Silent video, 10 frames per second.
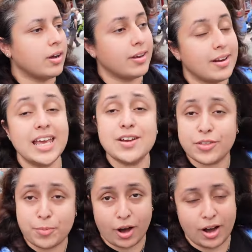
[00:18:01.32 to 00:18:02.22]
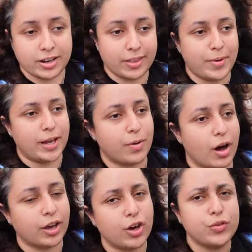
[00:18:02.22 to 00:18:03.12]
going to leave the park, the main
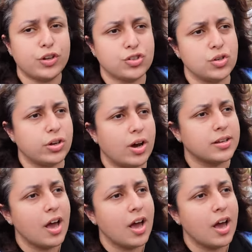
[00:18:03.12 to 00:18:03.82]
park, and go to the studios